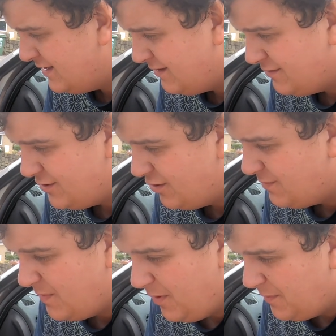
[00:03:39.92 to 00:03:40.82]
I'll show you
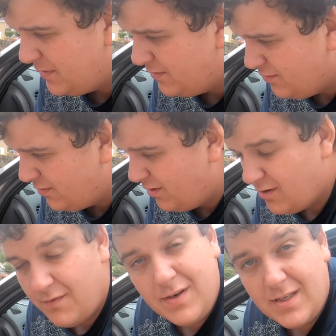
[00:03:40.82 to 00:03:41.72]
me popping the door card
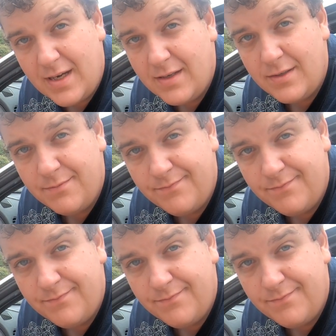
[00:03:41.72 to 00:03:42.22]
off in a second.